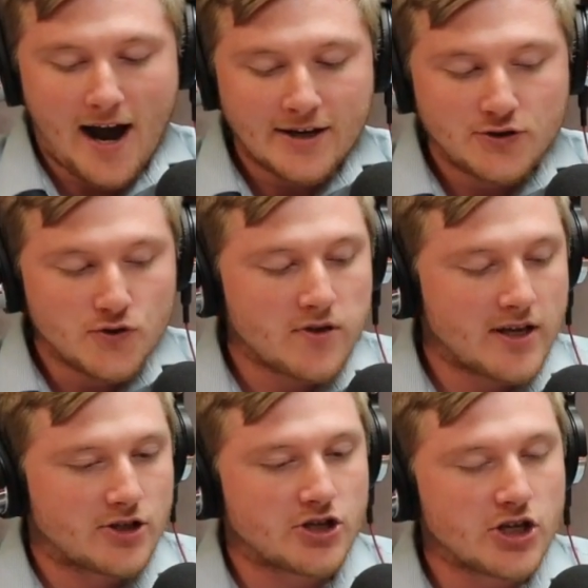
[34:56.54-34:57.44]
I do
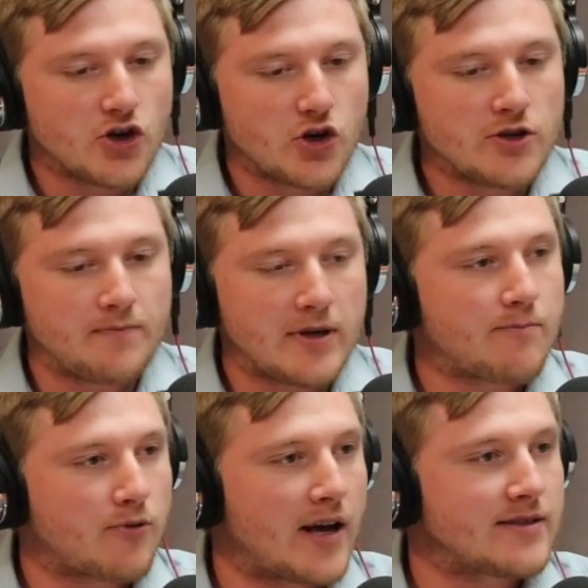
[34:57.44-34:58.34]
think she could be
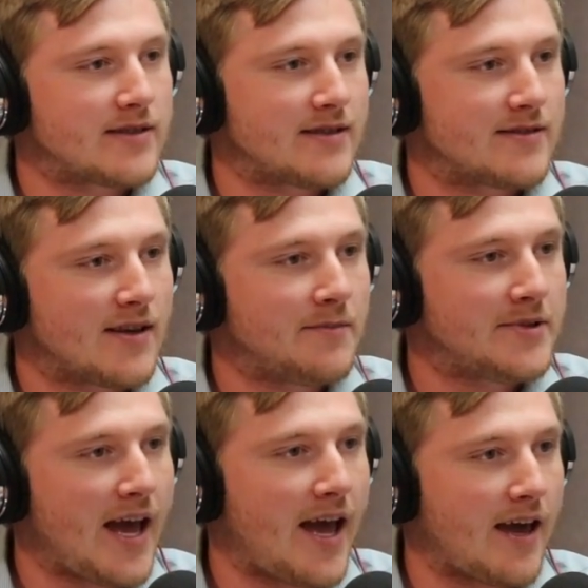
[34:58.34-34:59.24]
president
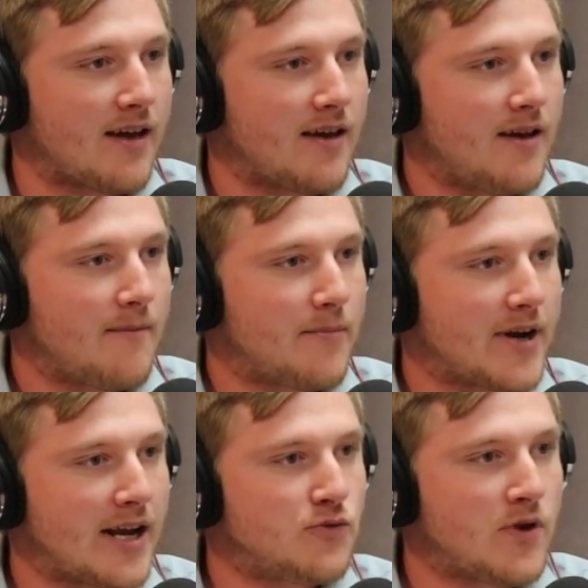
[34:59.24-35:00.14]
someday,
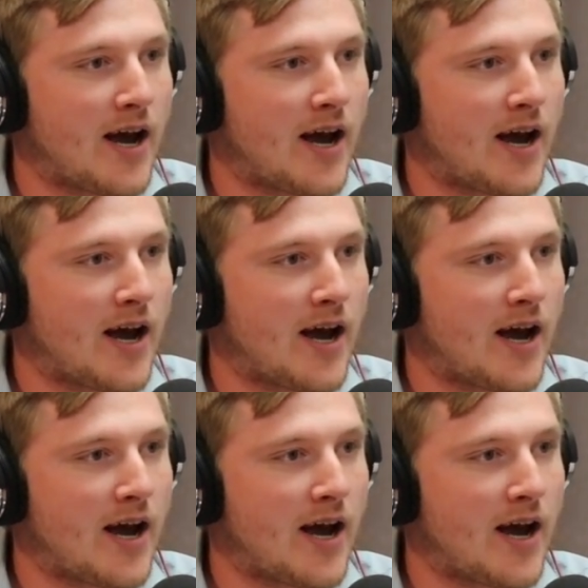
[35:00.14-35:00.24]
but I do